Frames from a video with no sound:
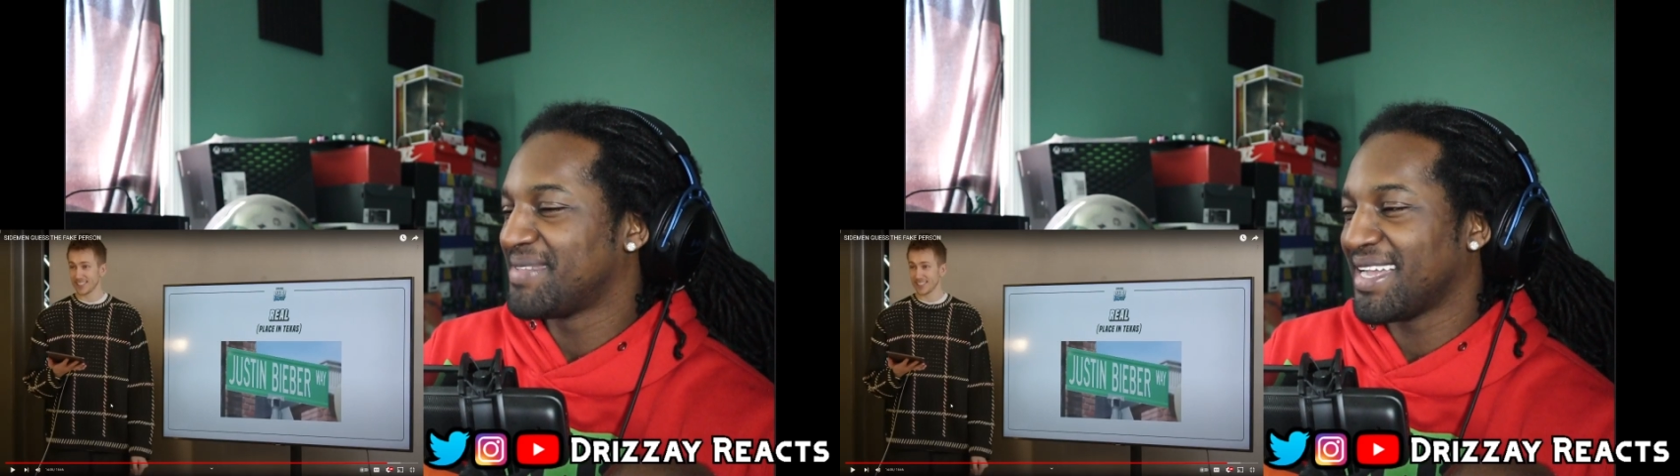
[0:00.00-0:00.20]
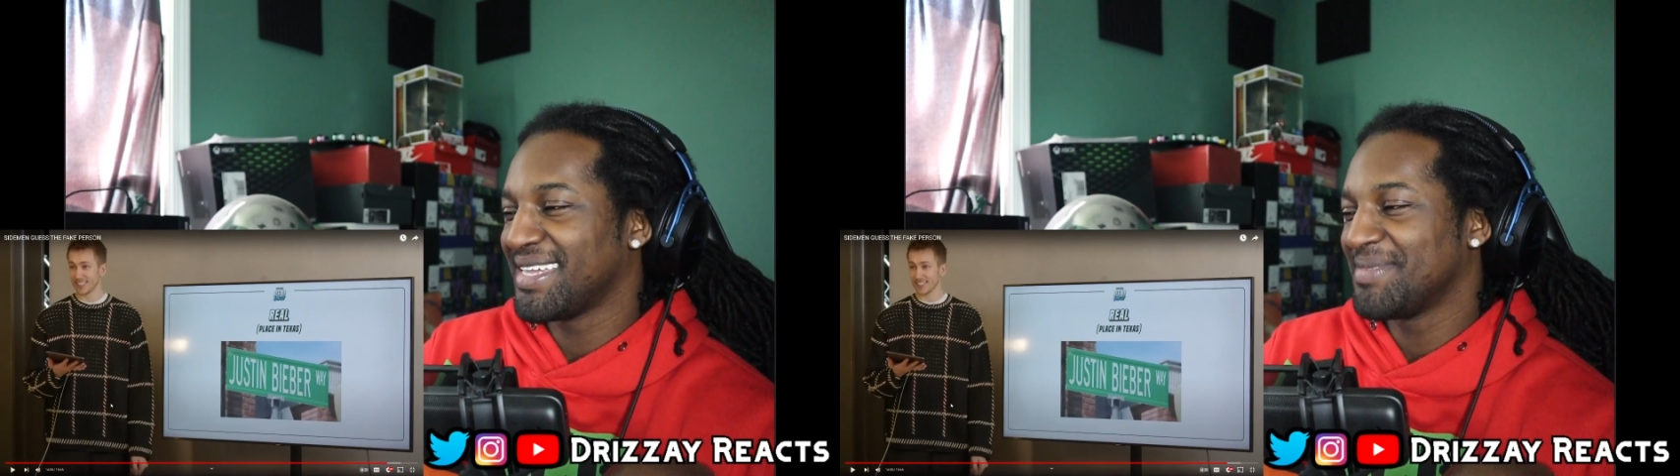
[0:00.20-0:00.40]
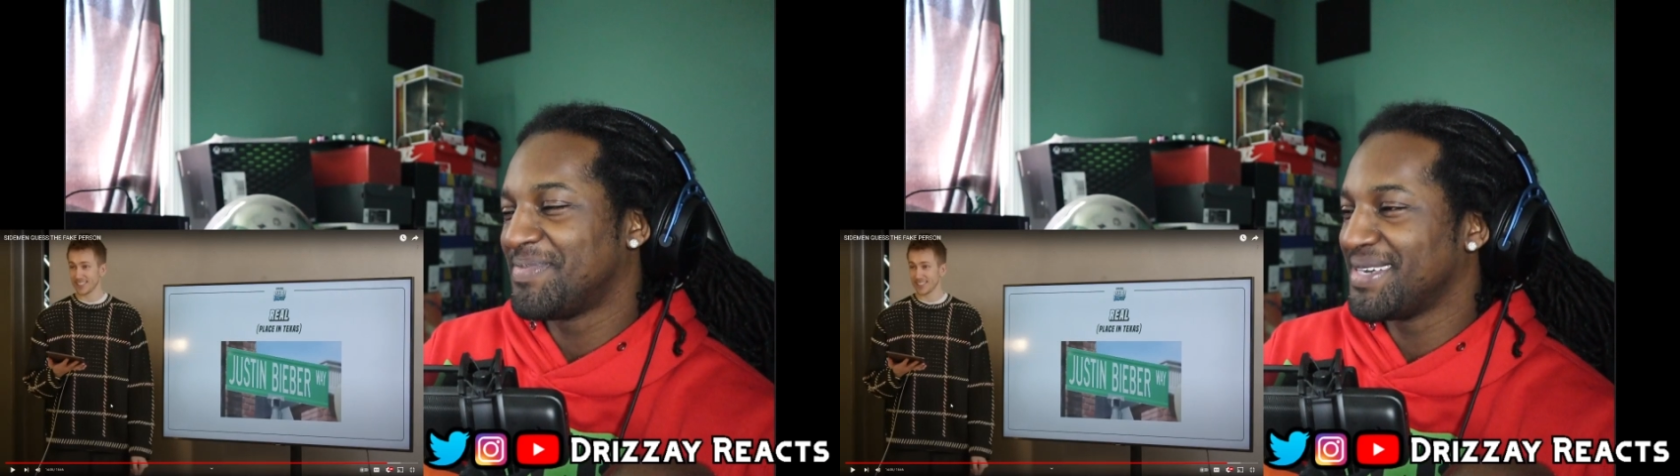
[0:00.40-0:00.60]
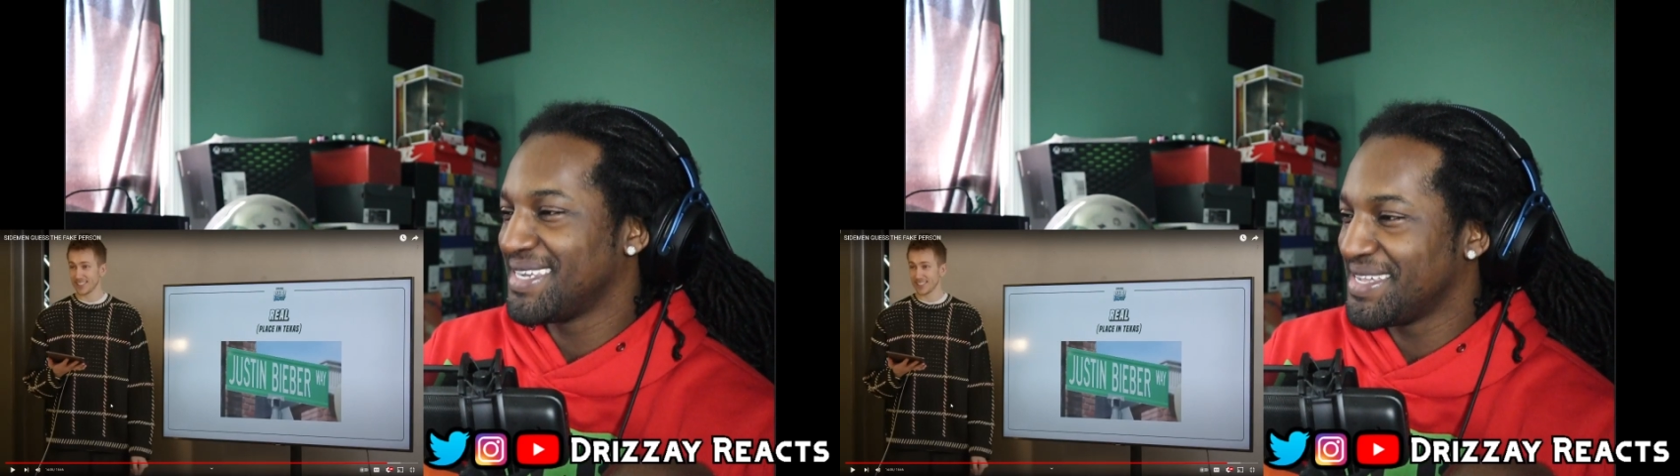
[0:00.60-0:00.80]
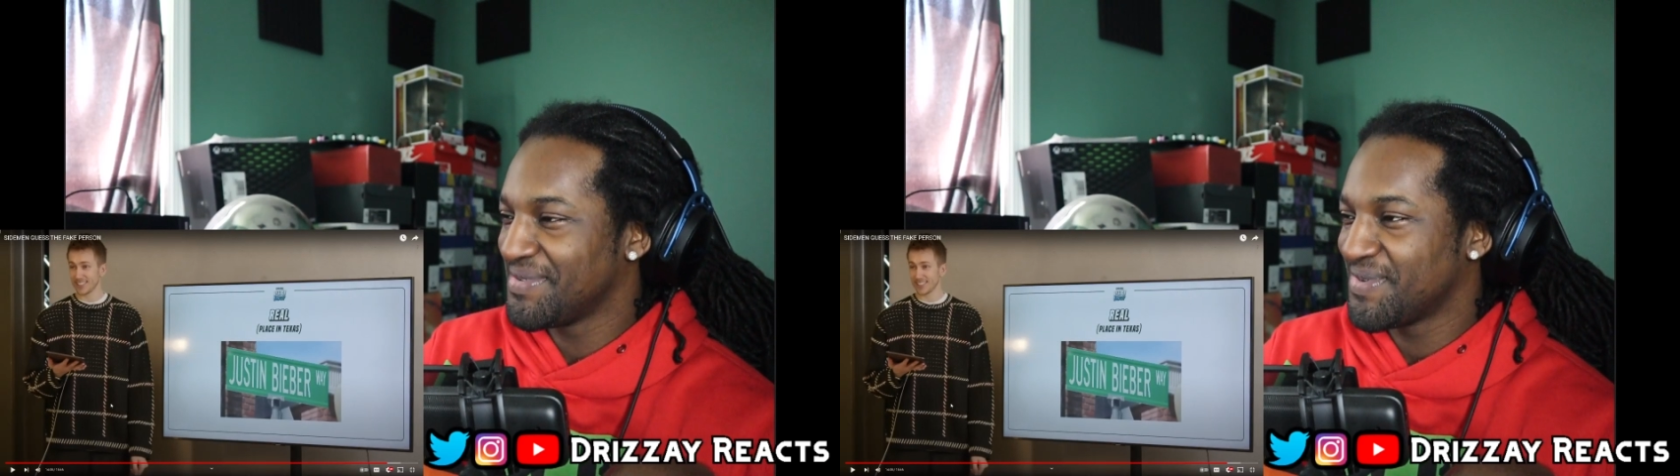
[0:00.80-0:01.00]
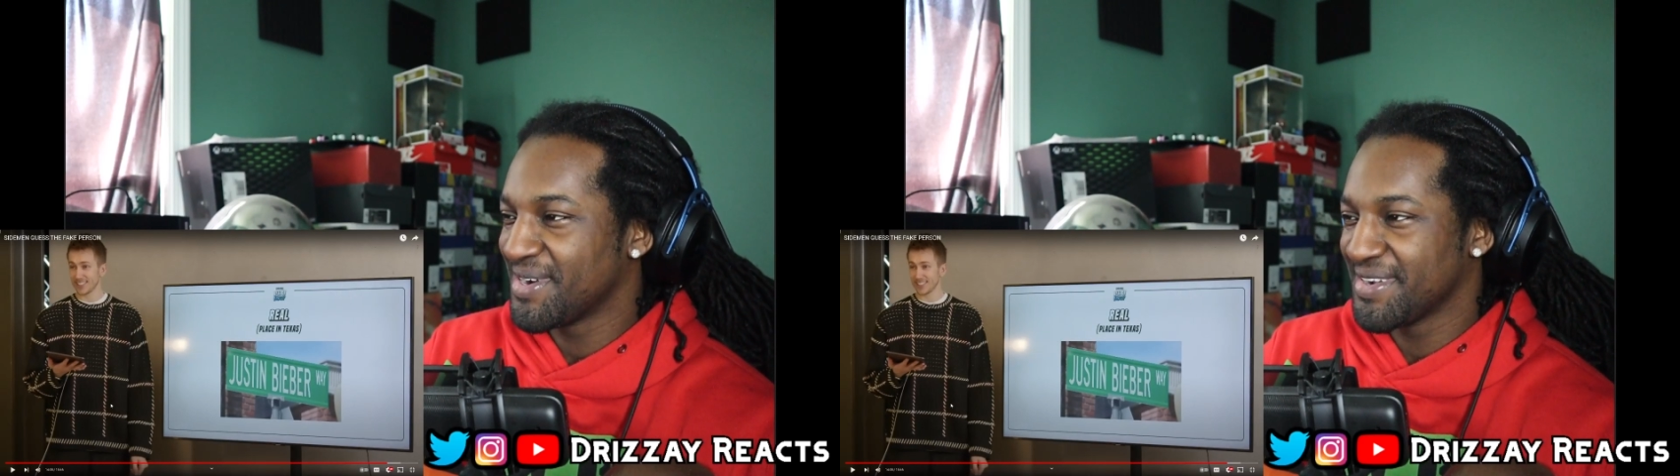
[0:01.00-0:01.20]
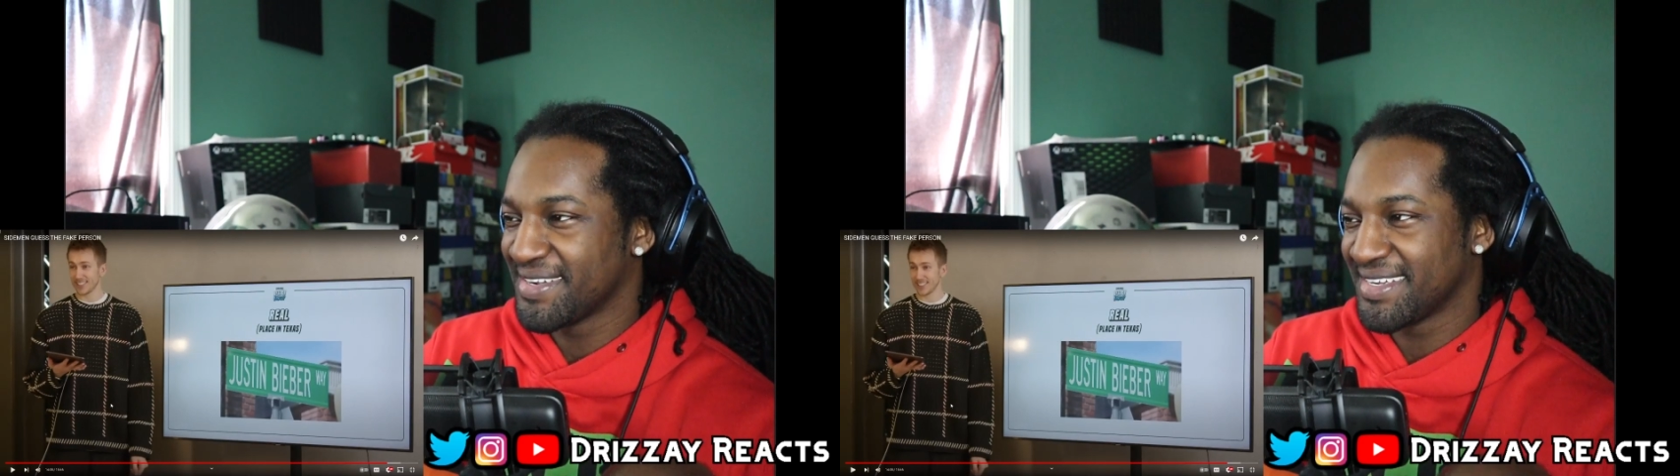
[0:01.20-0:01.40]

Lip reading: out here putting in words.